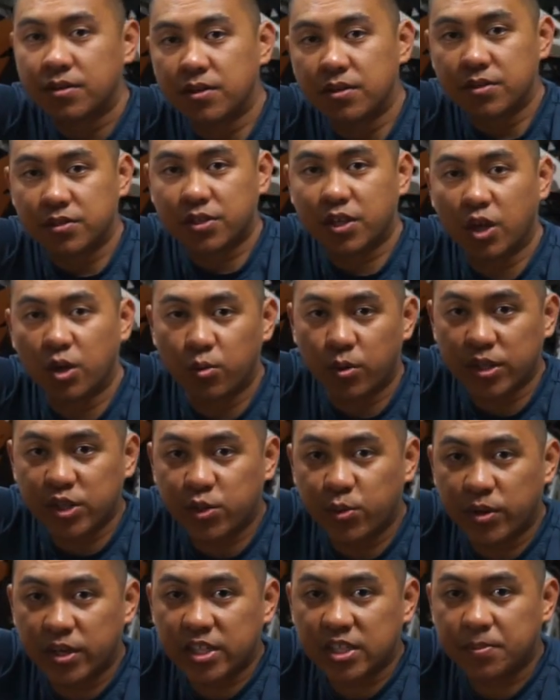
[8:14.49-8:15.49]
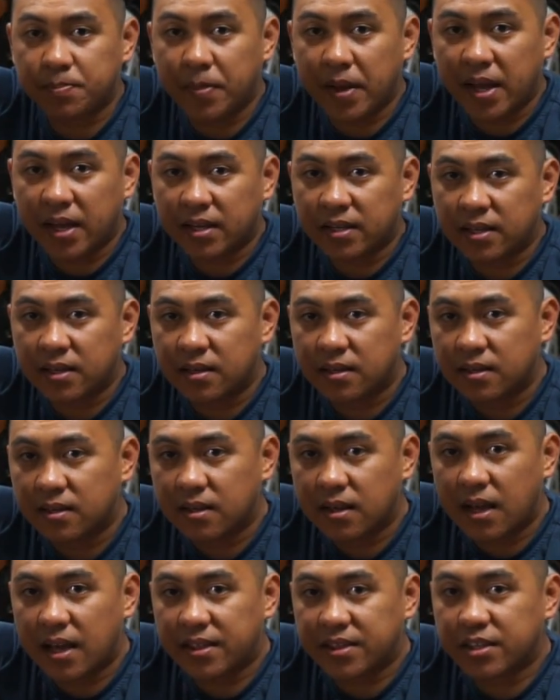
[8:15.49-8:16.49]
So what to expect
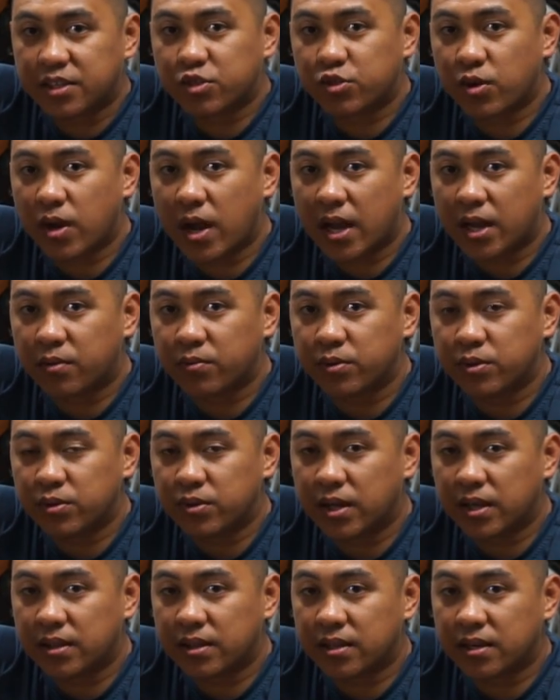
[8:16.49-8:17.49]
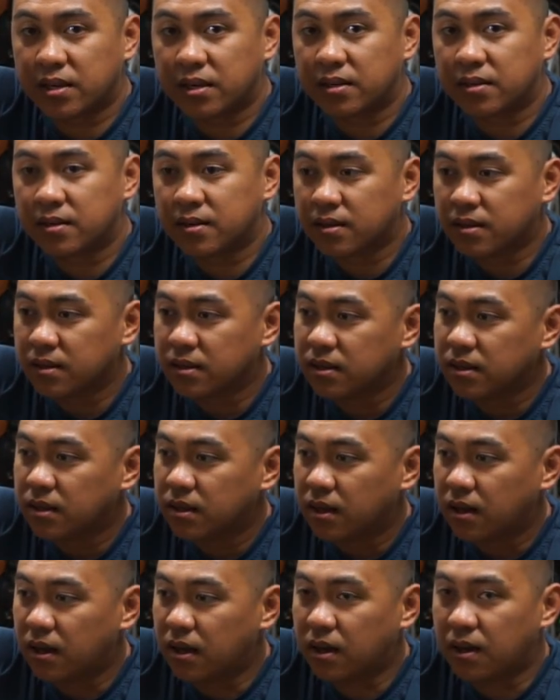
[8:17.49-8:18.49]
at the track when you get there.
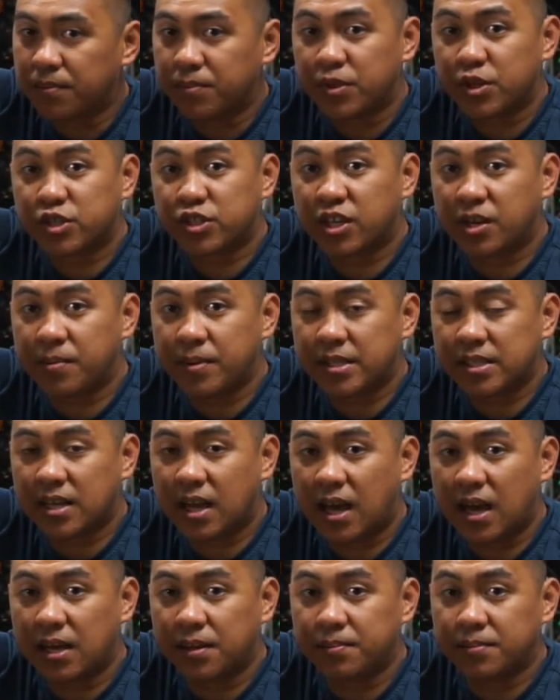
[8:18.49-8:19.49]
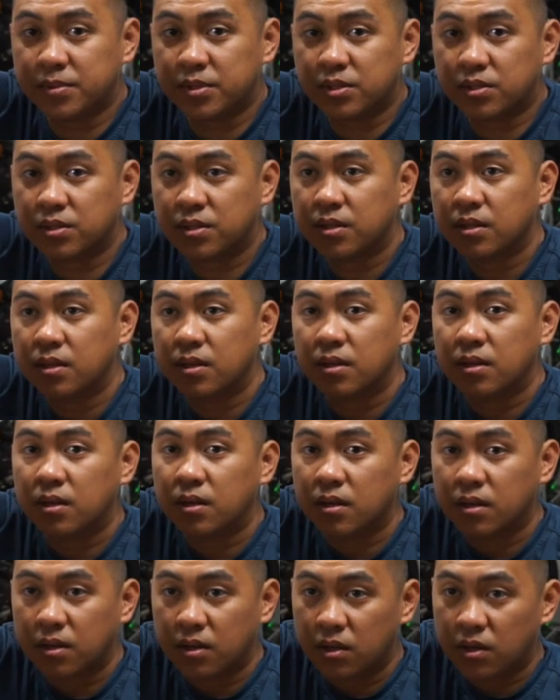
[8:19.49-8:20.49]
There's gonna be times
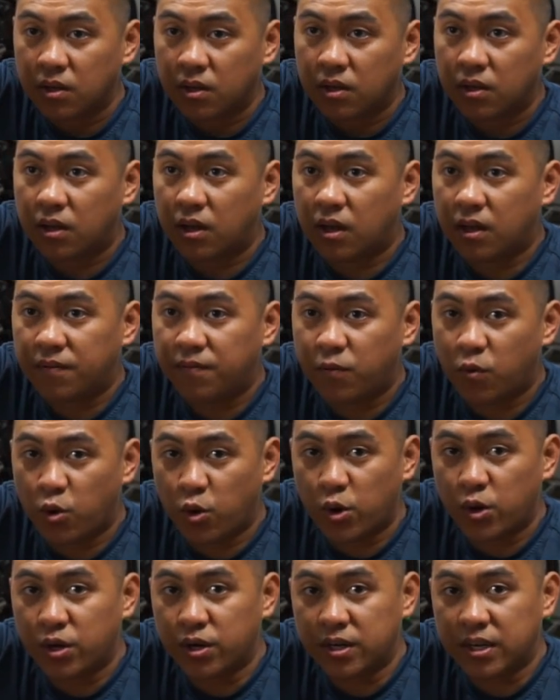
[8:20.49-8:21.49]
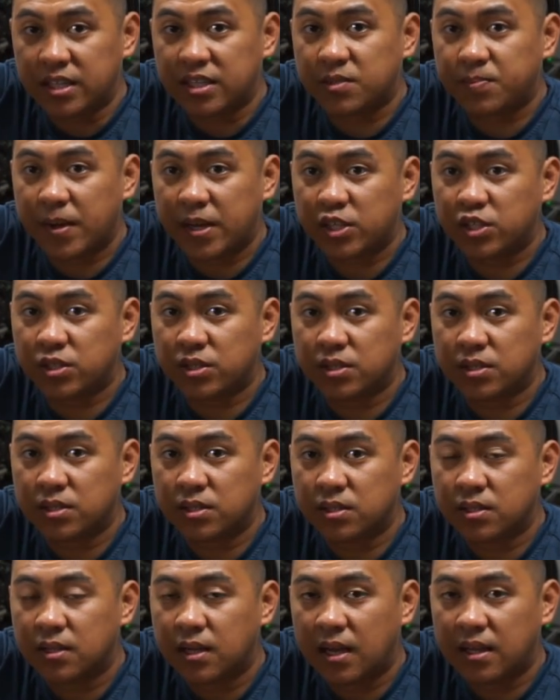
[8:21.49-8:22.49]
for
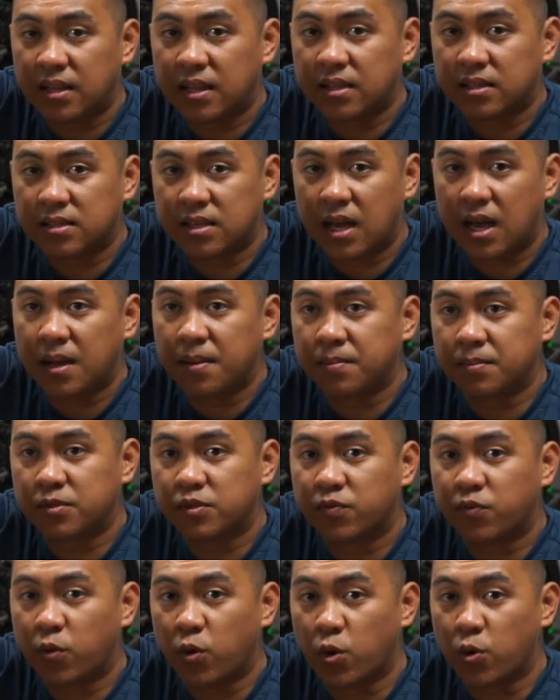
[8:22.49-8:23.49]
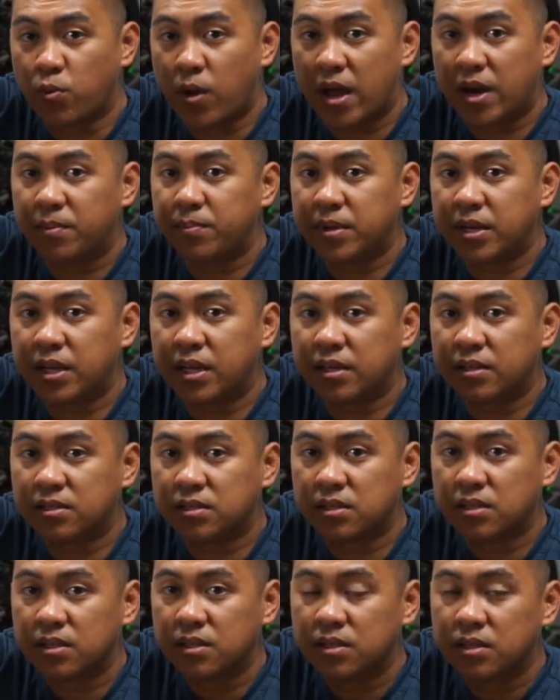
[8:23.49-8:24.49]
inspections and then times for rider
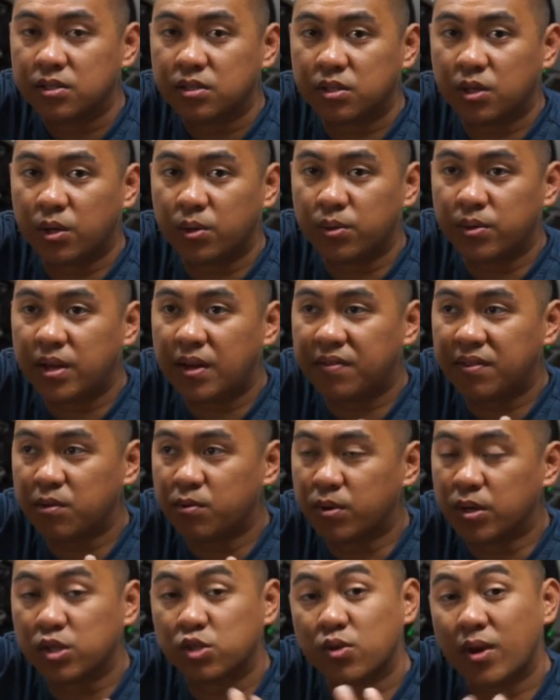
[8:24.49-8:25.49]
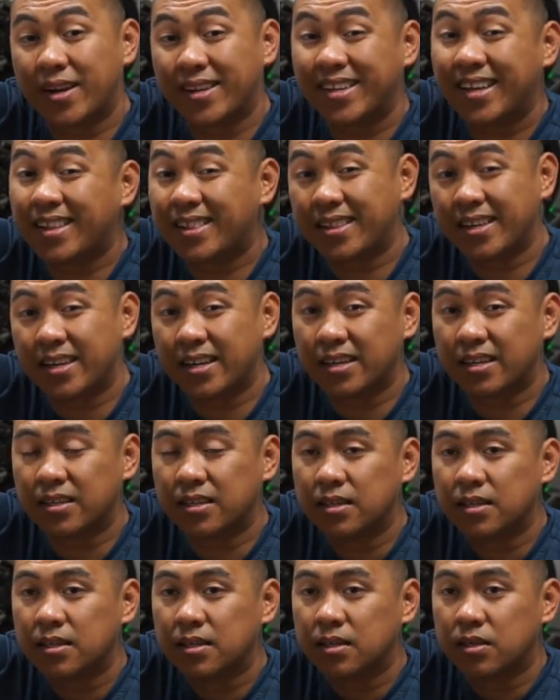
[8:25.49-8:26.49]
meetings. So you definitely want to try to get
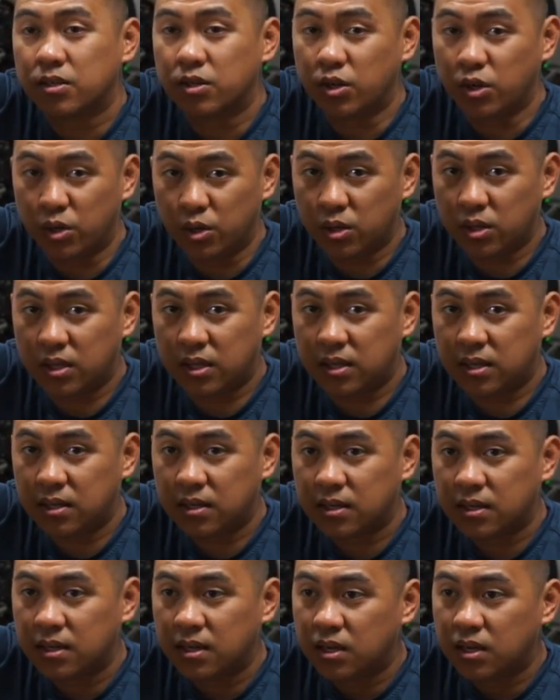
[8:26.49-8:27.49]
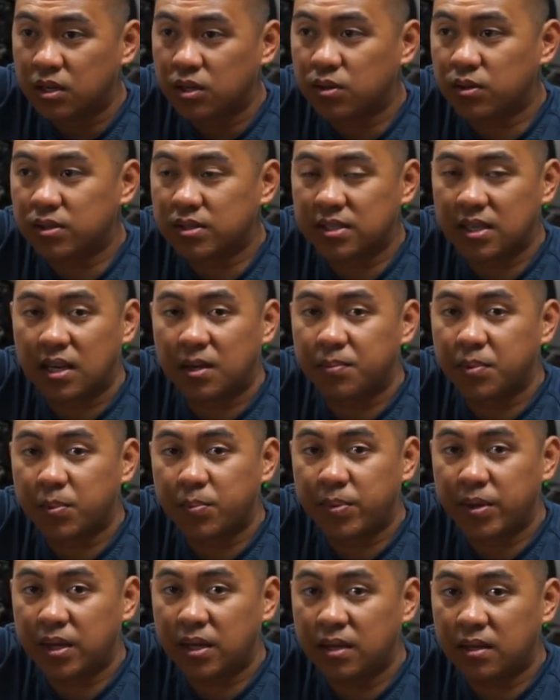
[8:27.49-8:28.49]
there early. You could set up
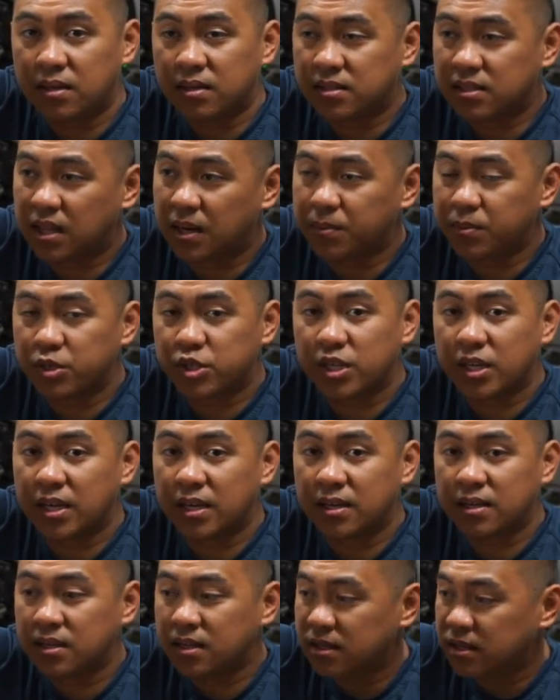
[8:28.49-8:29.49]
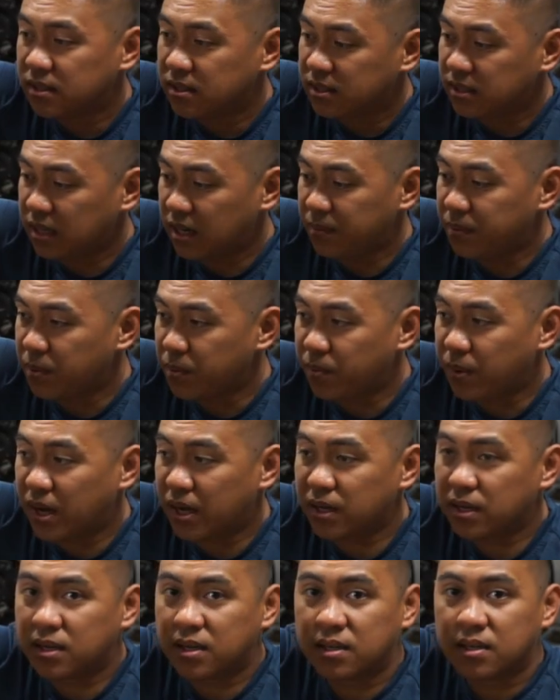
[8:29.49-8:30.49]
your pit, set up your tent, set up your
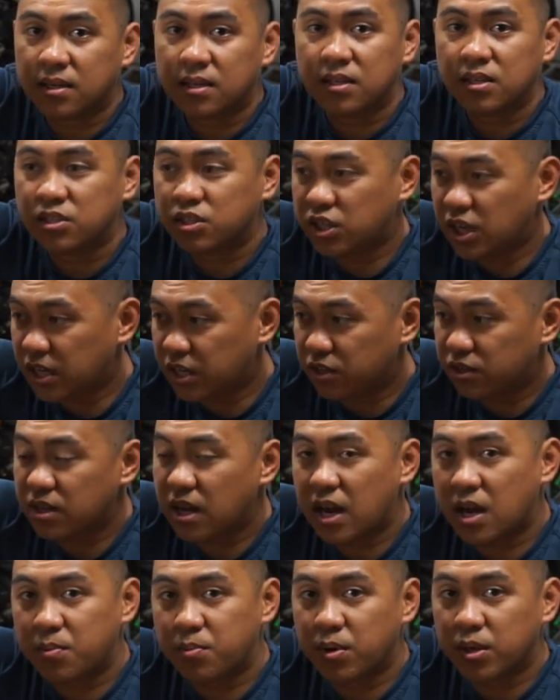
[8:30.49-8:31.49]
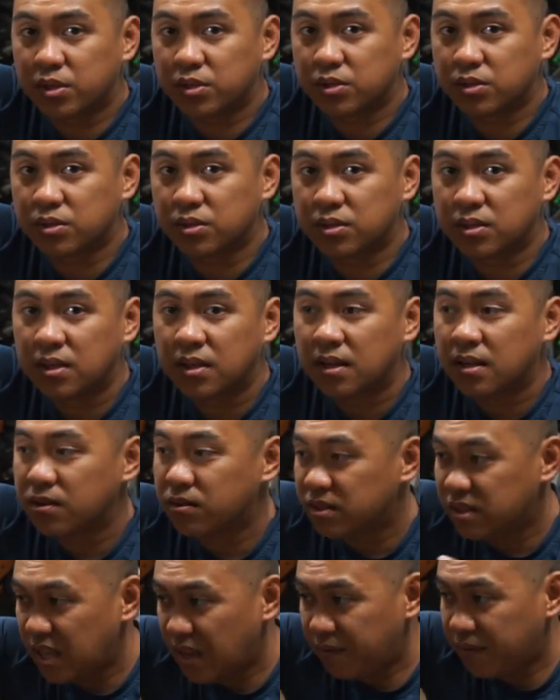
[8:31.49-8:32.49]
bike, check your tire pressures.
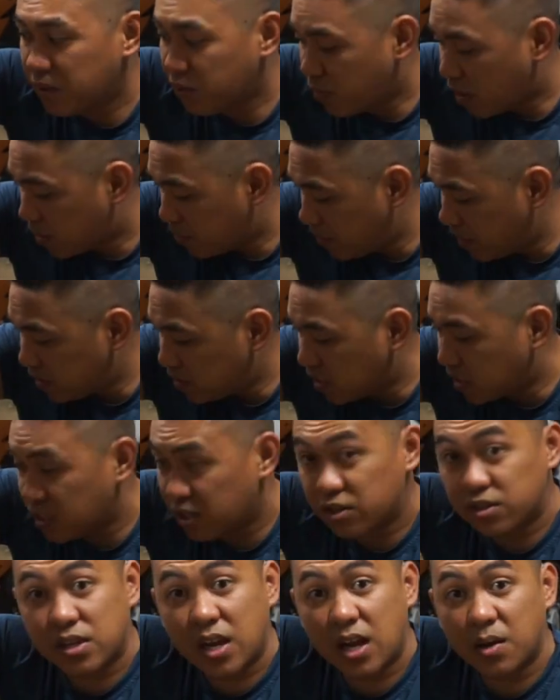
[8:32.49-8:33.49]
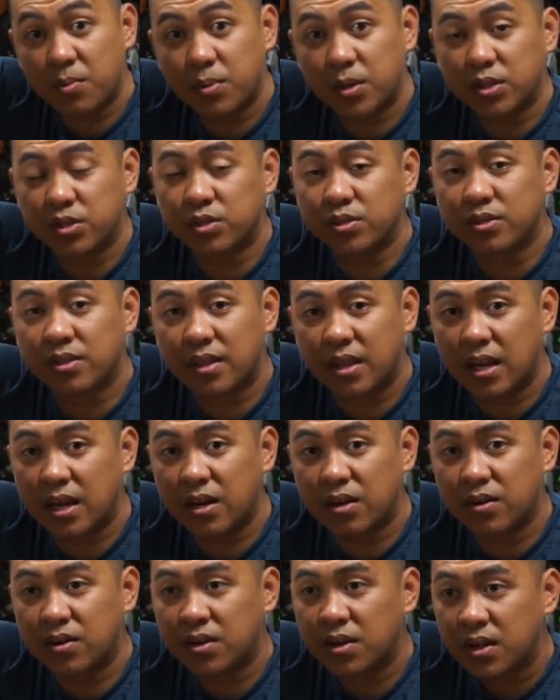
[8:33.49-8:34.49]
Definitely recommend checking your tire pressures
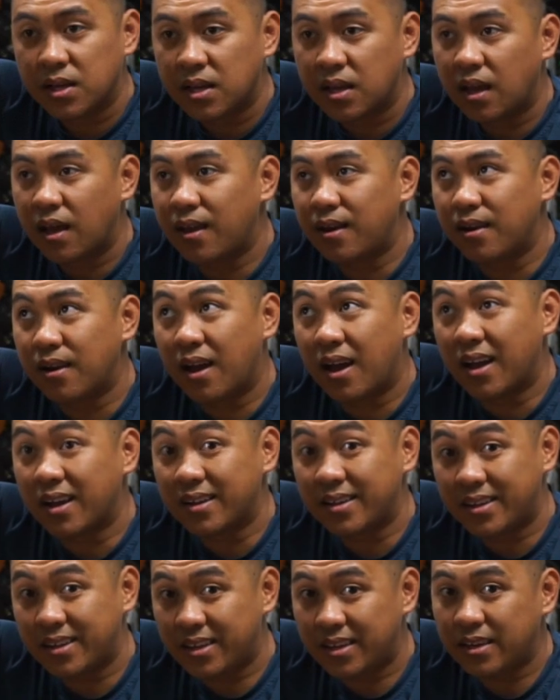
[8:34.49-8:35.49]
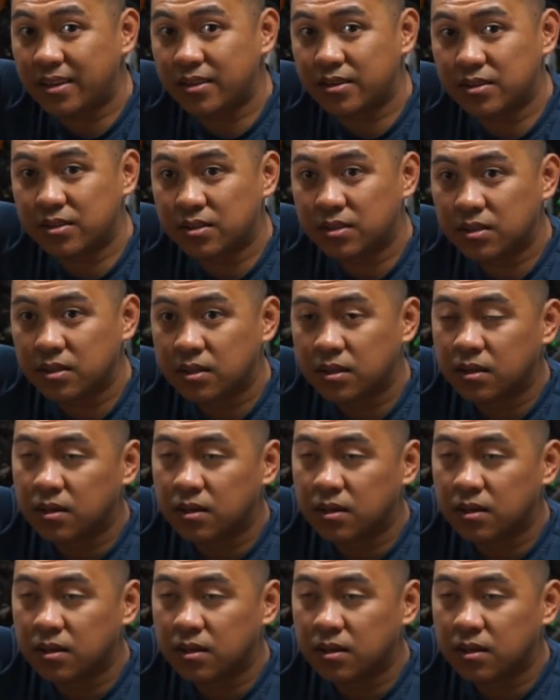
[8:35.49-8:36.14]
there and not here.